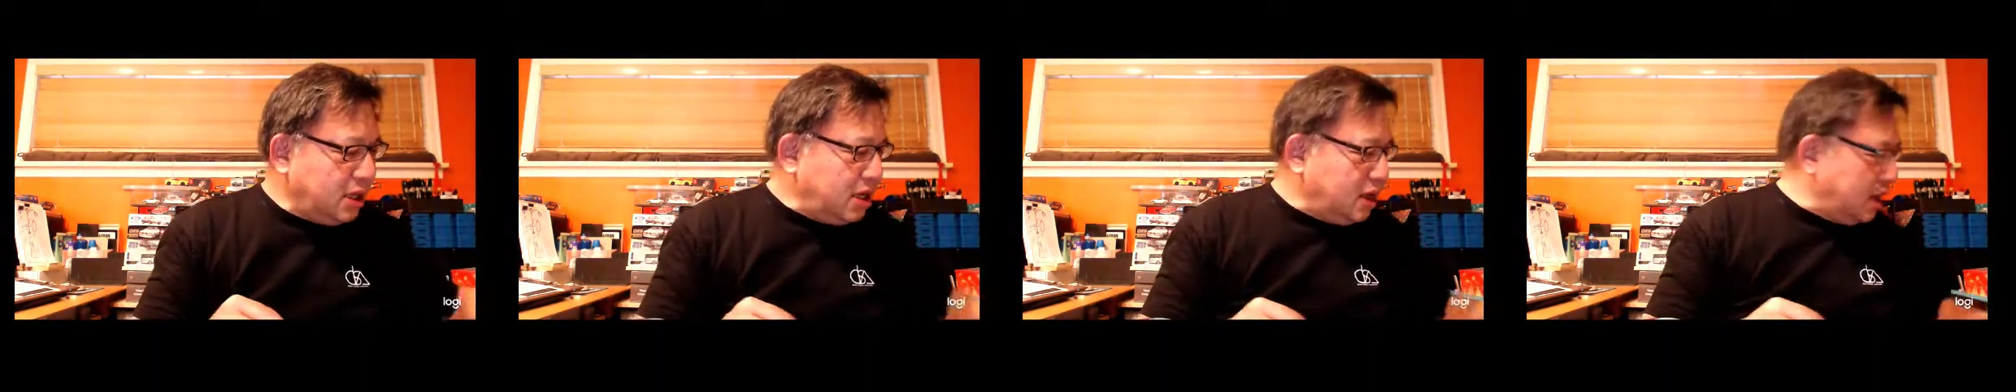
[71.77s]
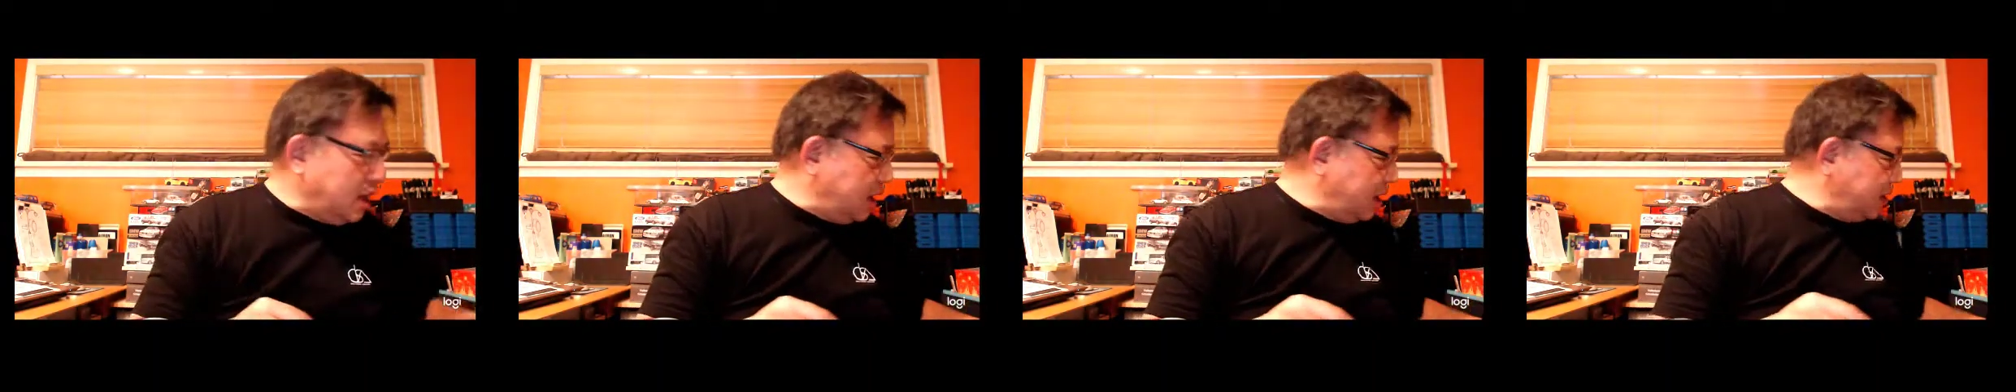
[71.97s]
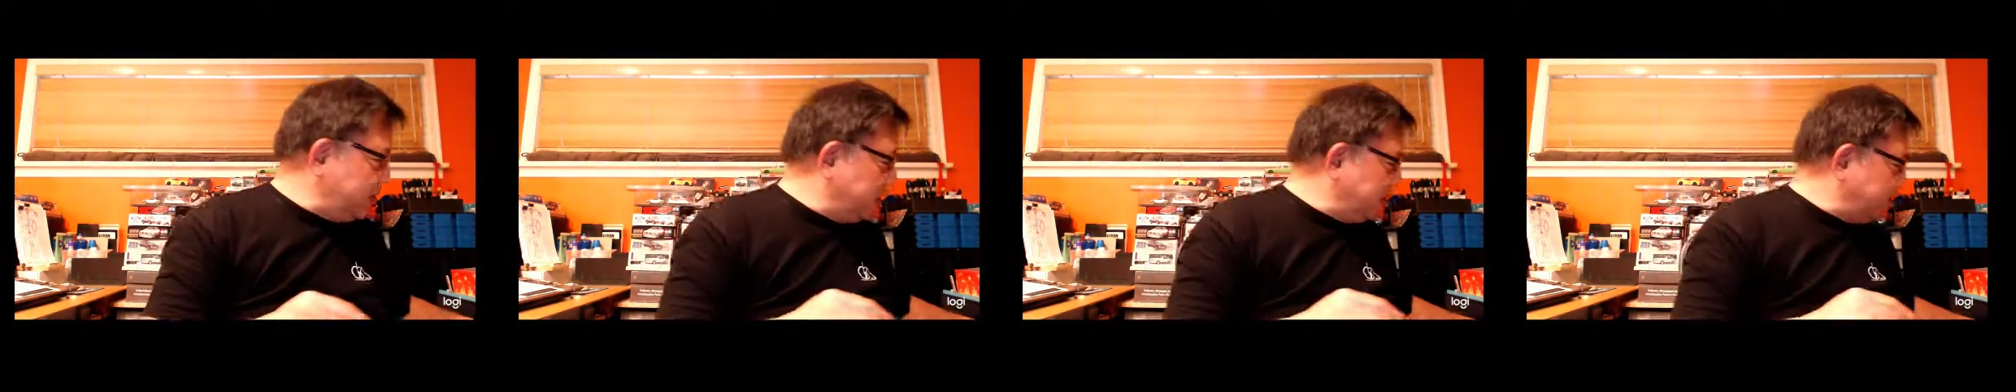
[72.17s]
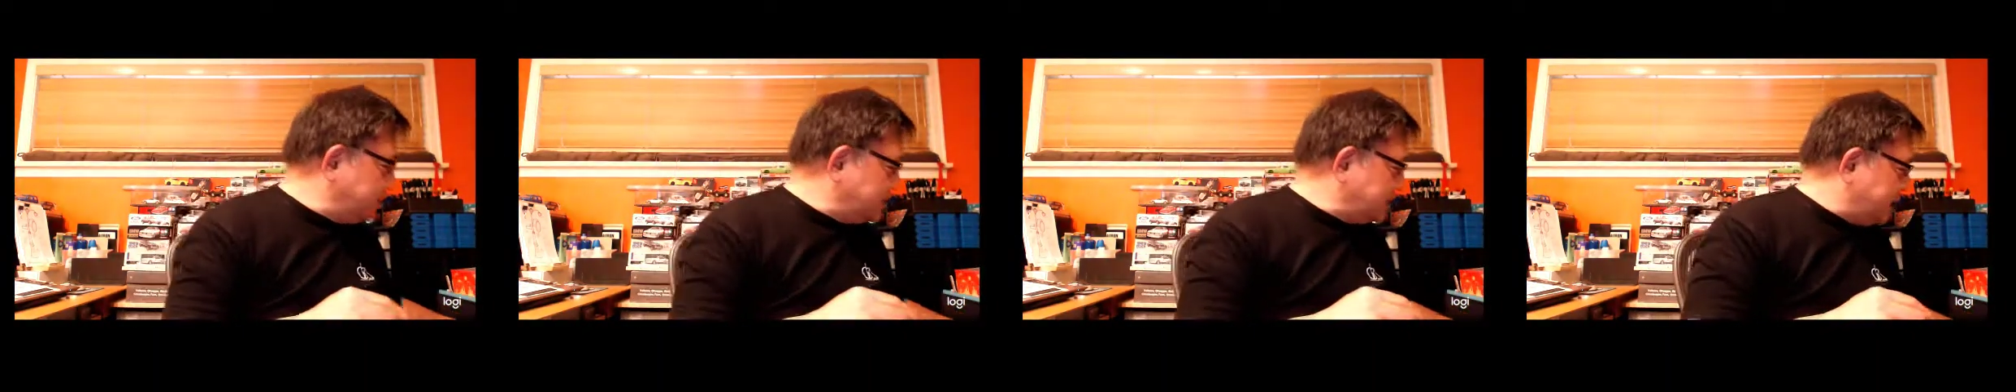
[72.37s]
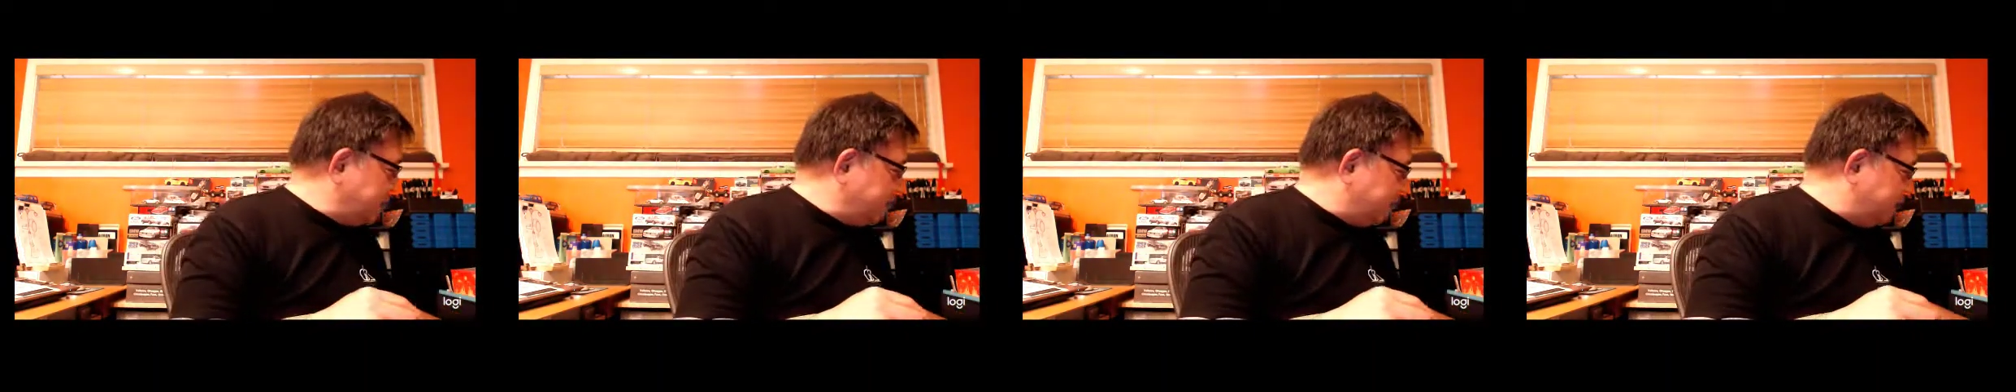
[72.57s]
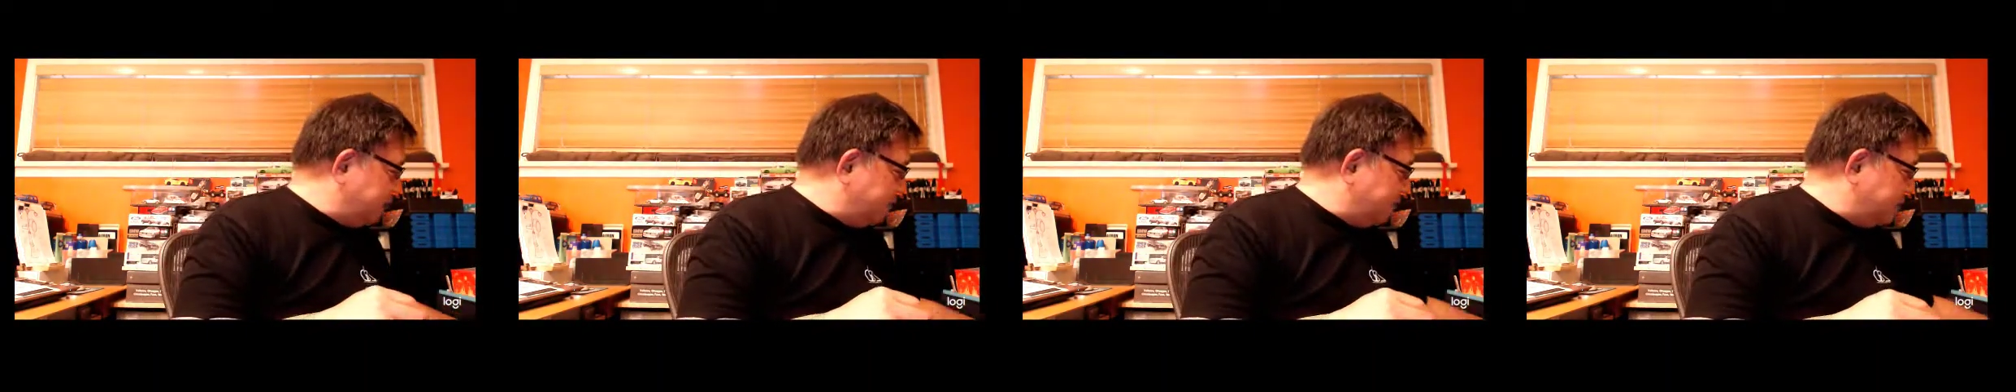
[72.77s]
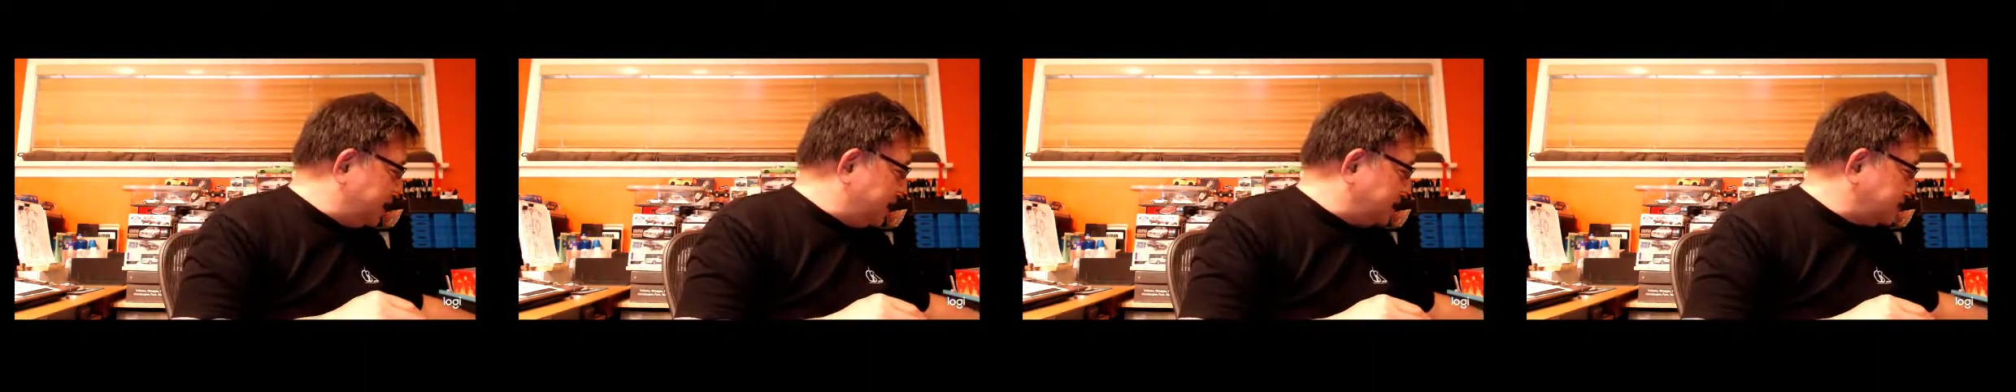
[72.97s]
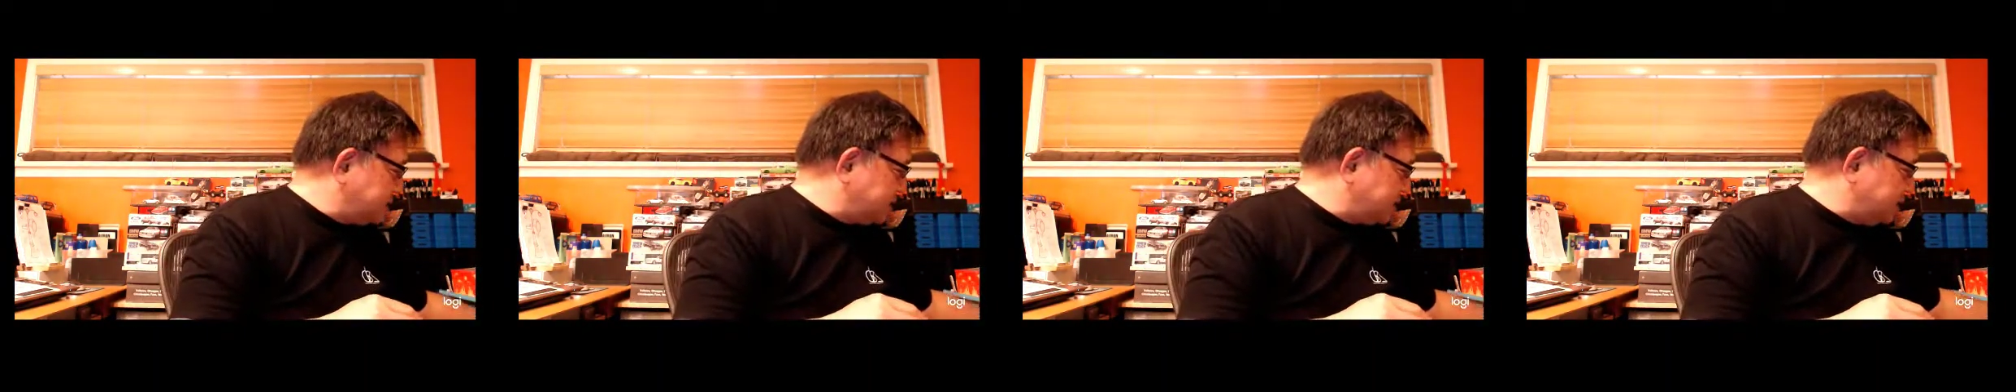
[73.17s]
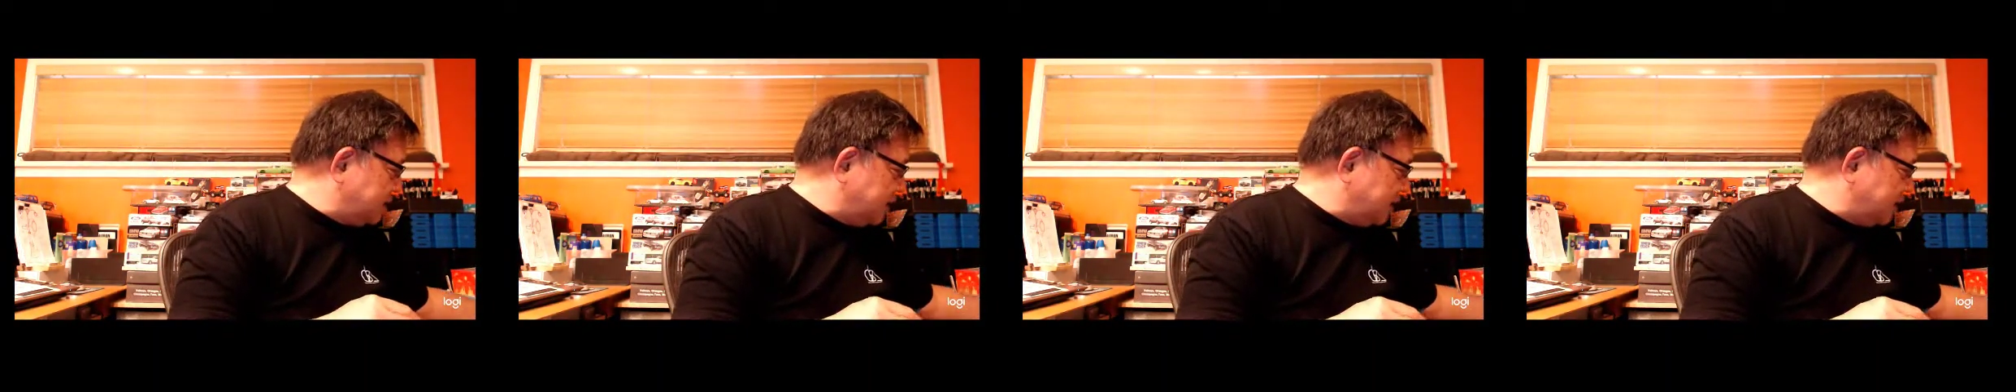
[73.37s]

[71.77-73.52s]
The other type of mask,